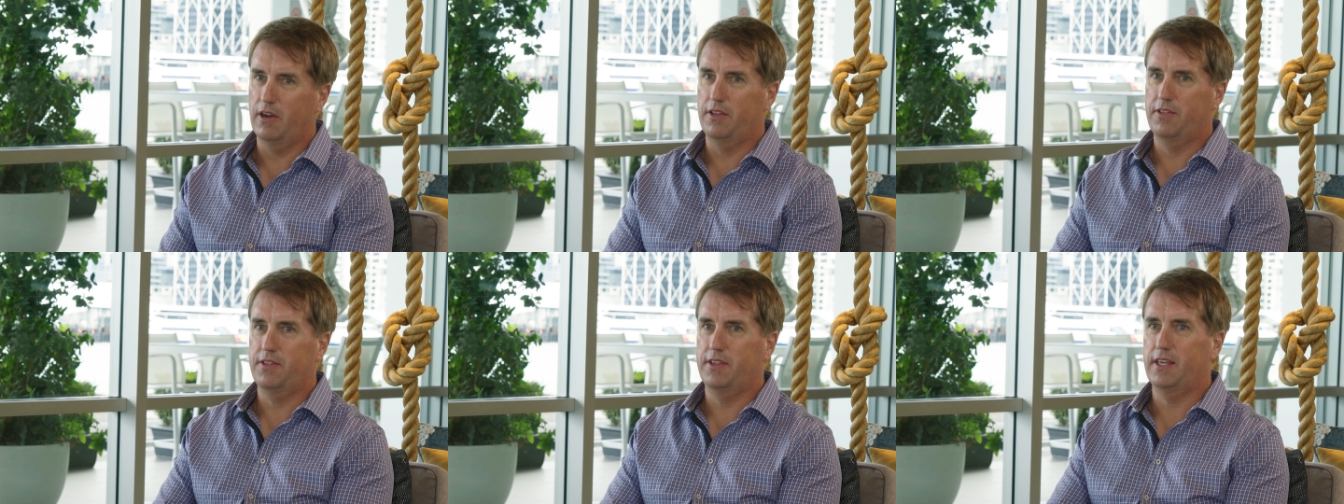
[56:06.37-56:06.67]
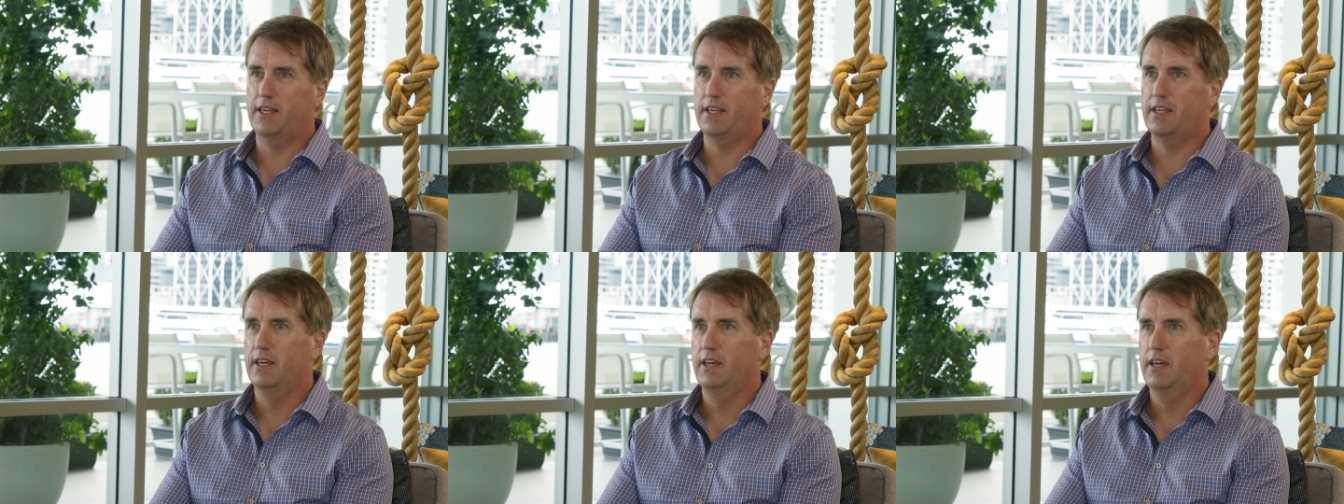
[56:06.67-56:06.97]
I
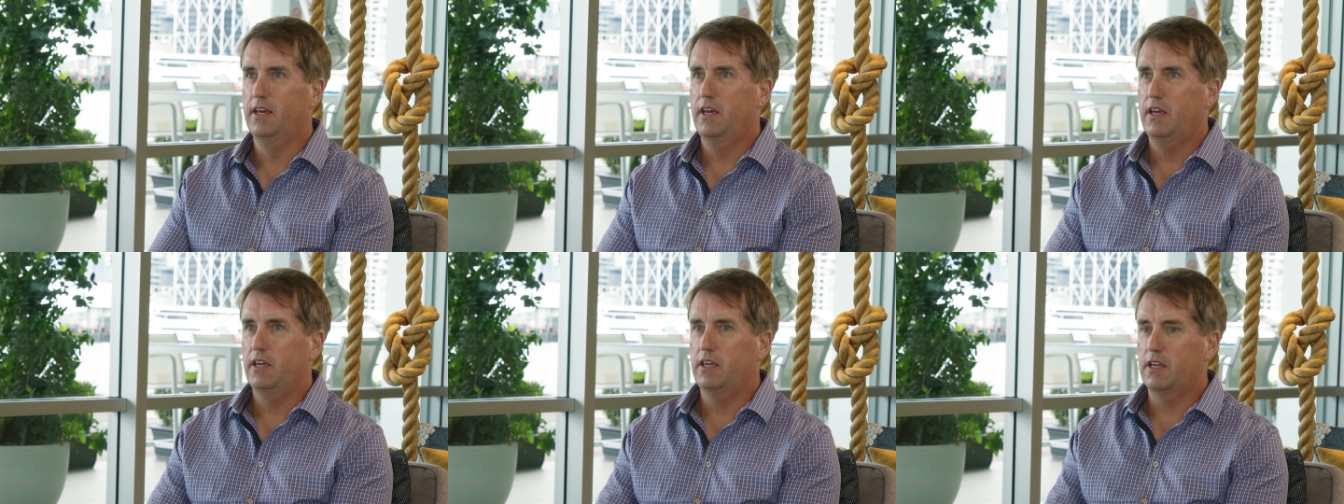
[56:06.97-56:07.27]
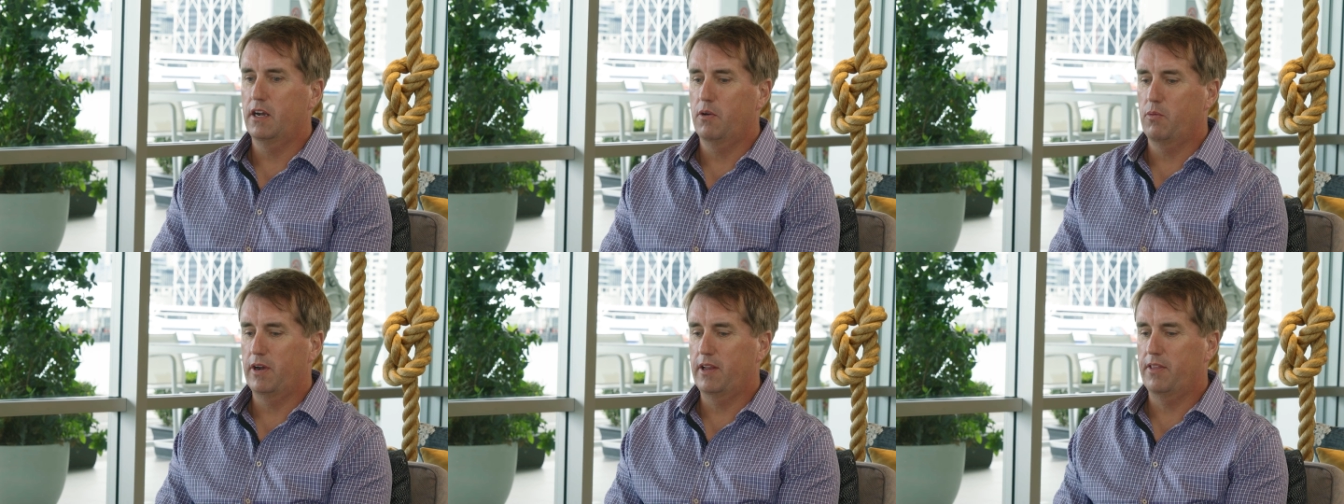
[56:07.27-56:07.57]
think,
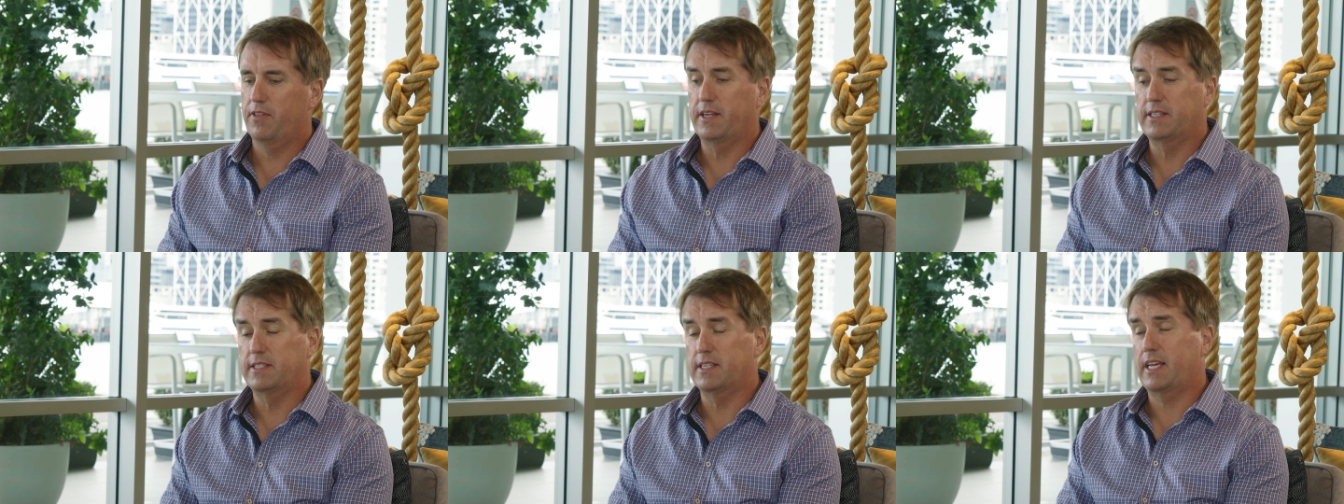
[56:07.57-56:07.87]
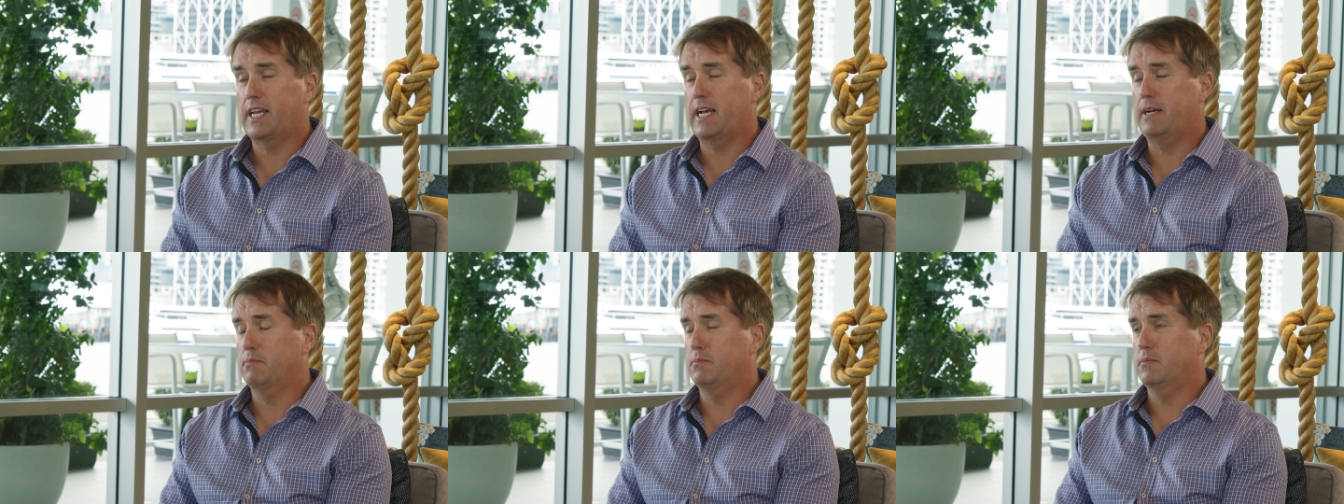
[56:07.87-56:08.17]
you know, one of the things
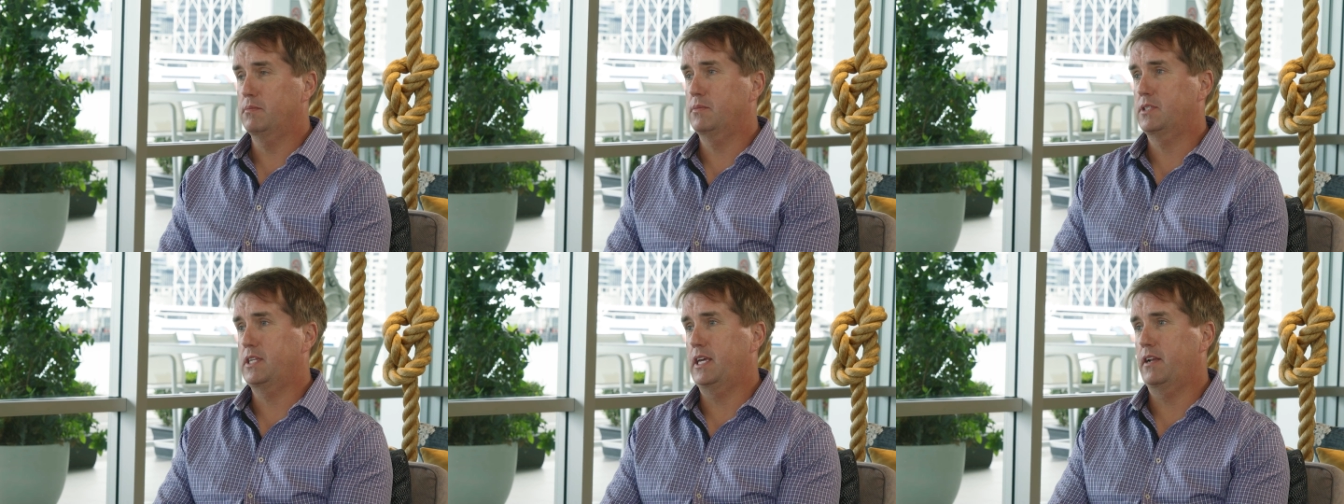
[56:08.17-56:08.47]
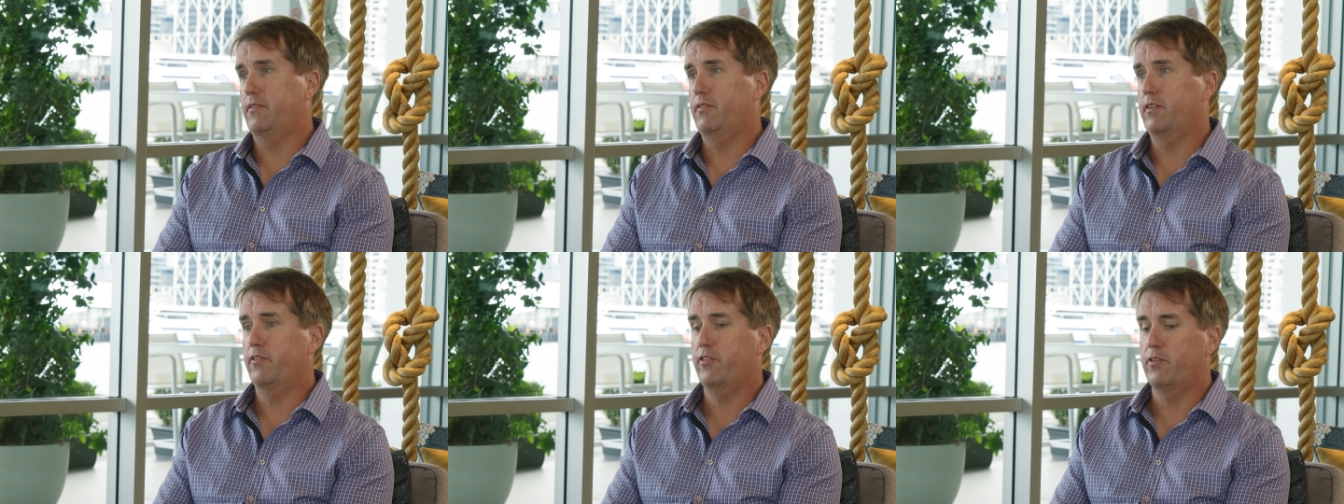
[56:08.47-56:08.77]
that comes
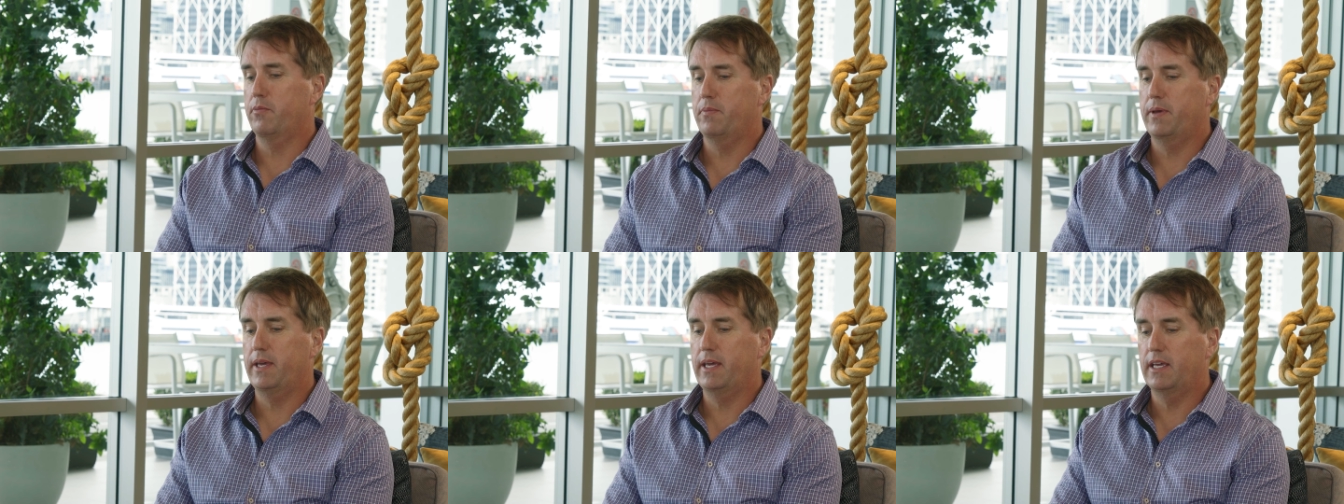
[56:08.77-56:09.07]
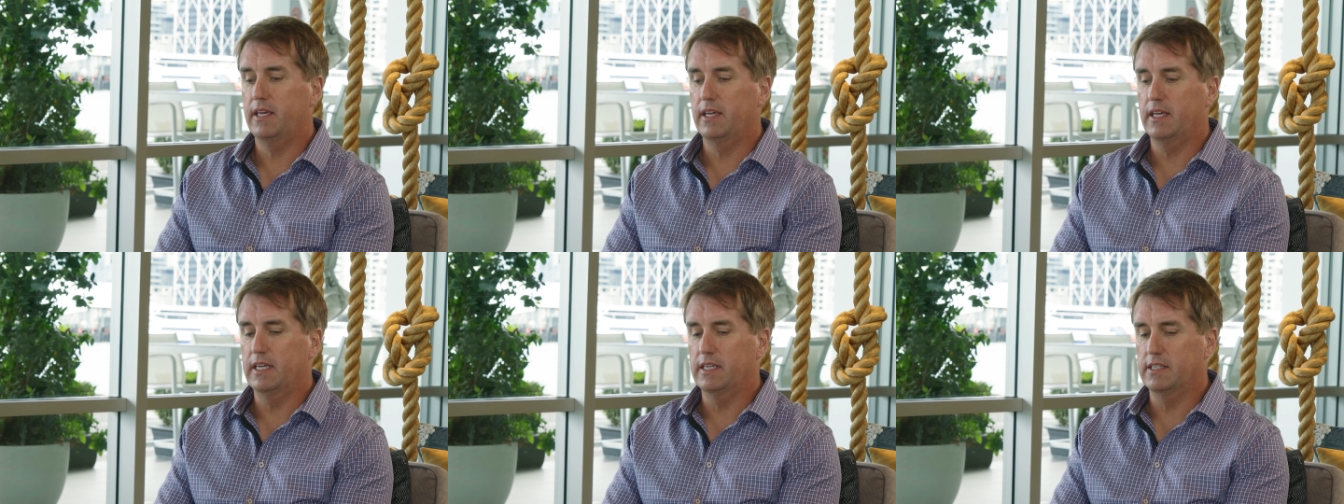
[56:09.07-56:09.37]
out of it for
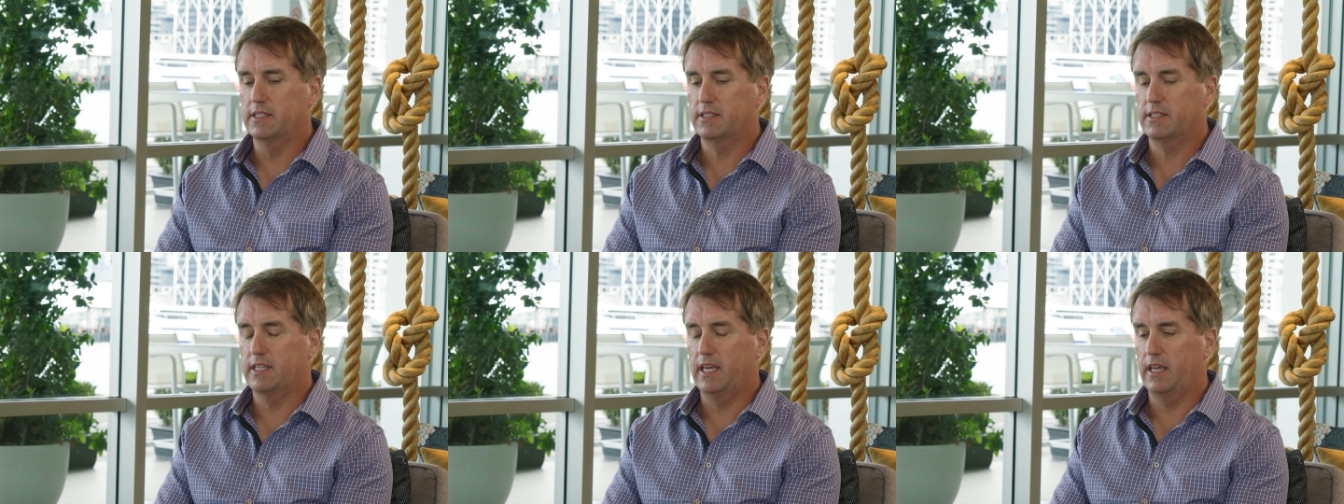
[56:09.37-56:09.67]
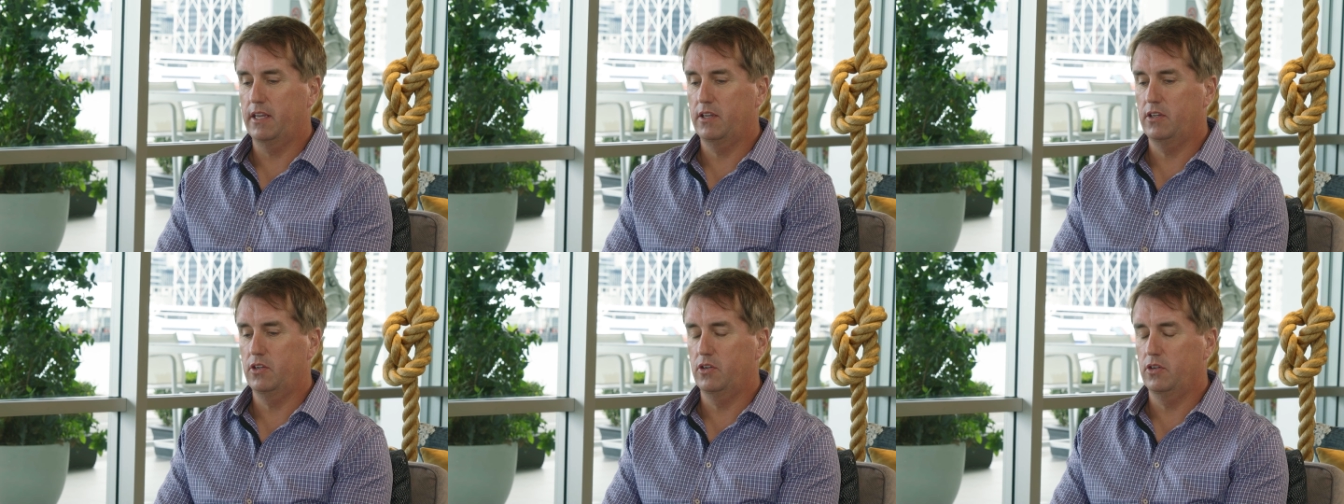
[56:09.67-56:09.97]
me is
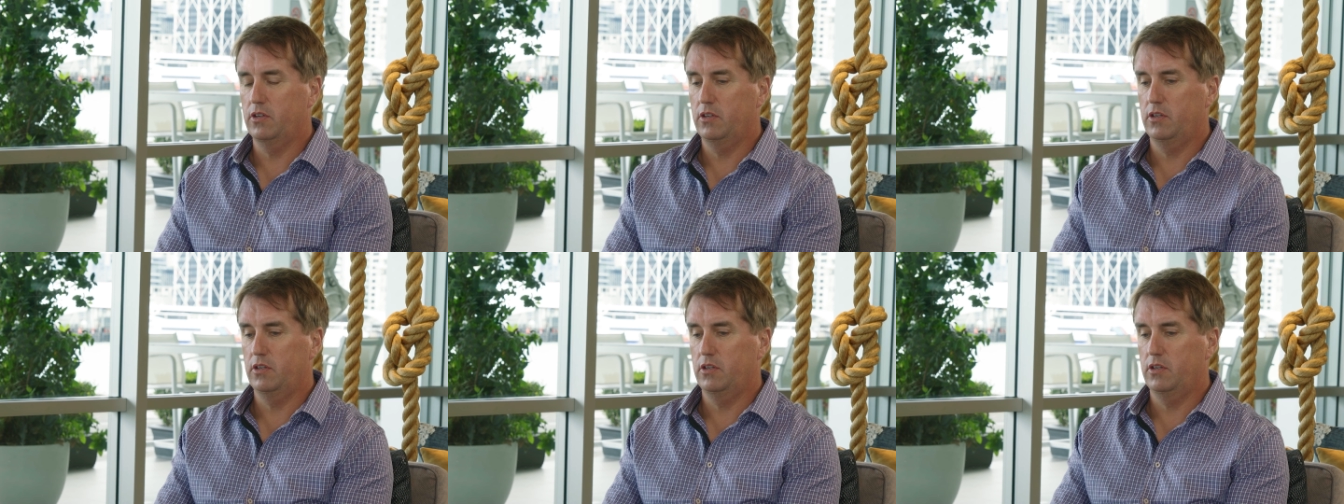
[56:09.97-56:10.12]
that you,